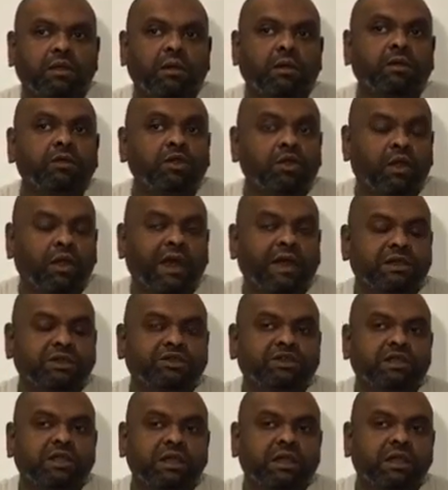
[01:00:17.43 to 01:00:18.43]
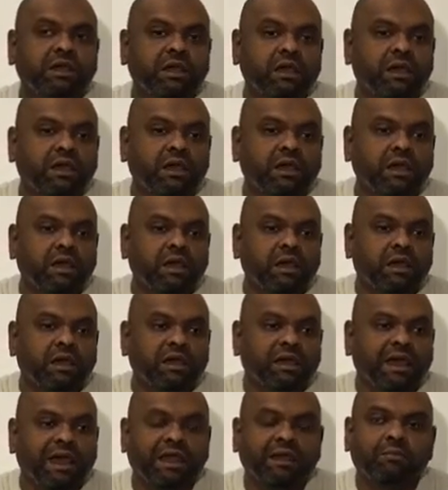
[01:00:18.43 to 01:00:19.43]
You're actually
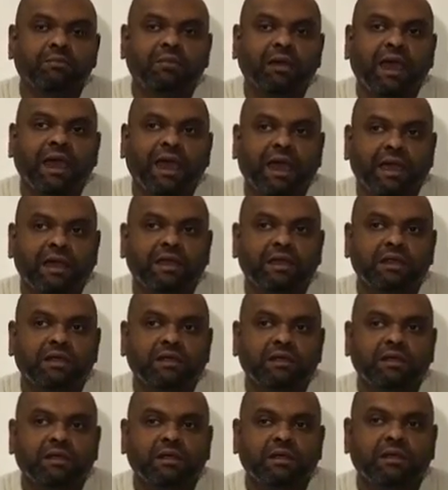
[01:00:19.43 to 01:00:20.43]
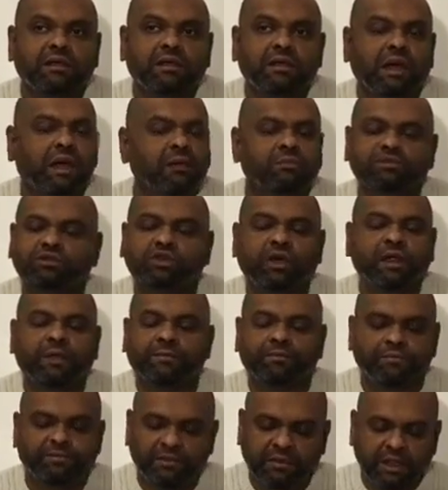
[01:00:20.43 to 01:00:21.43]
getting paid. Sorry,
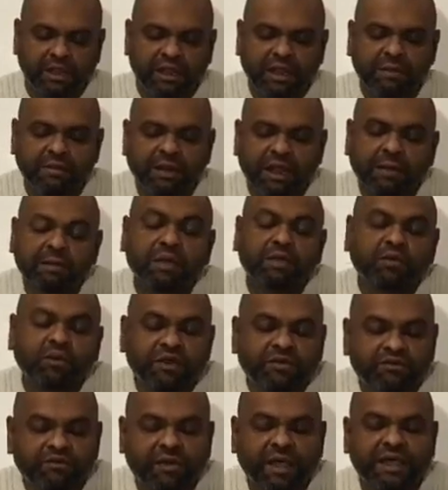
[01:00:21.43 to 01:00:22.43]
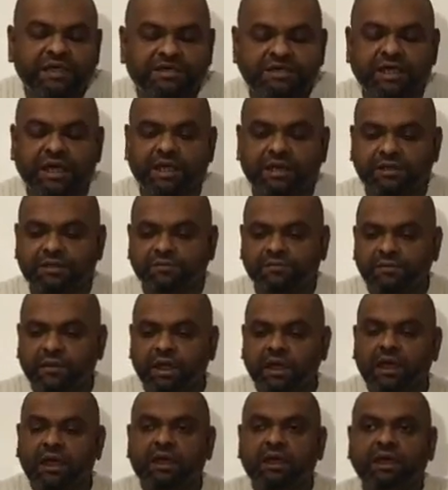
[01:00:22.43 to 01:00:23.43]
let me rephrase that.
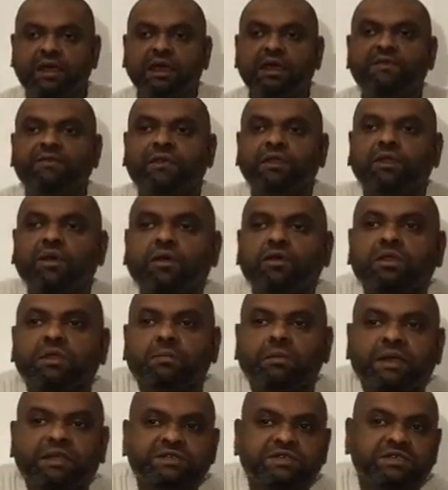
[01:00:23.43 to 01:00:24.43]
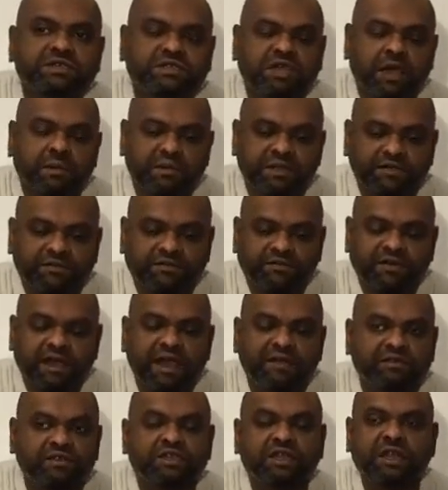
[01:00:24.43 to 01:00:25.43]
Even though the business time is
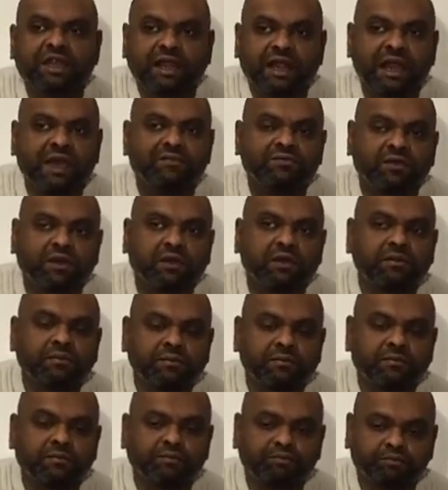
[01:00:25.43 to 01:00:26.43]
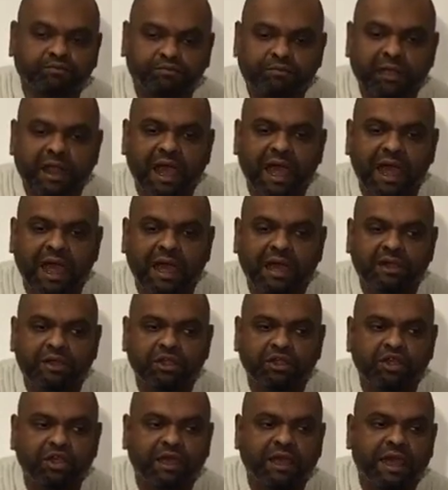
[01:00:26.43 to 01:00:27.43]
5 till 11, and
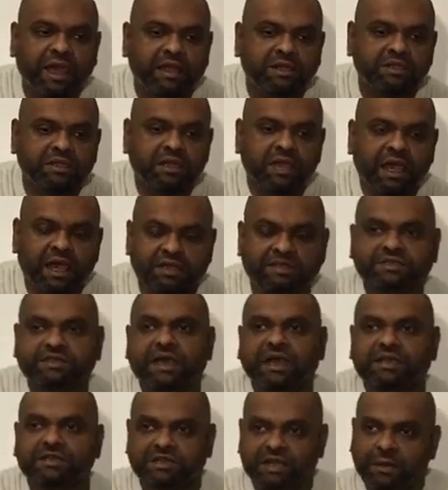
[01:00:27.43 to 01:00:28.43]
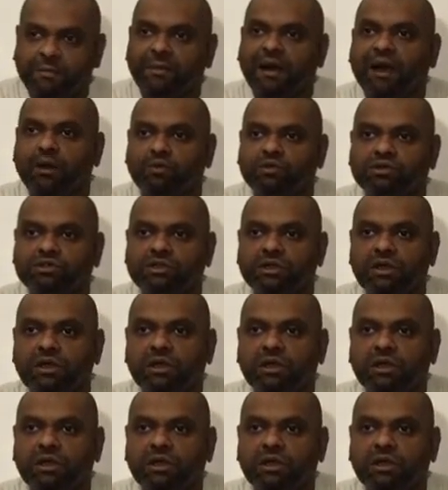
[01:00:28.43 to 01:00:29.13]
you get a set amount,